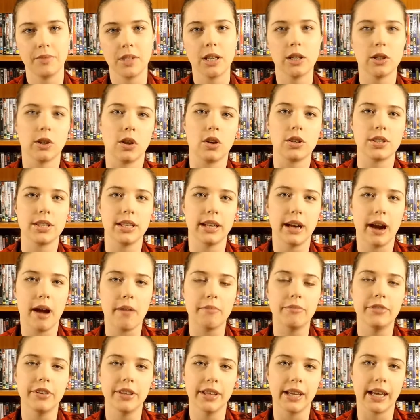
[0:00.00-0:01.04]
gloss it
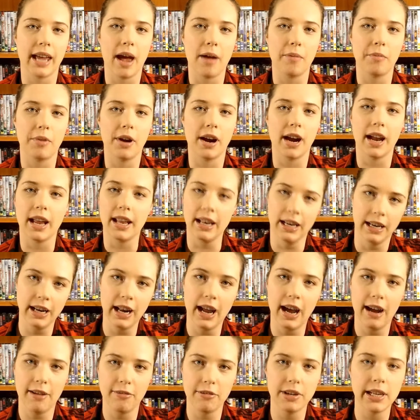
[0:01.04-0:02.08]
up for the camera, and
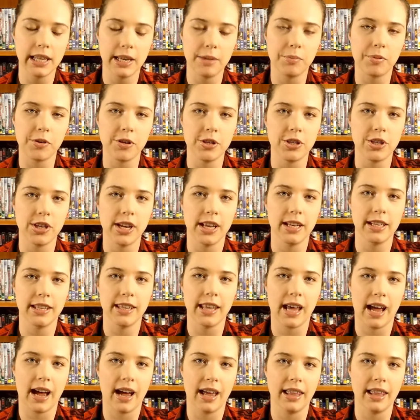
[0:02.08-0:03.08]
I really appreciated that.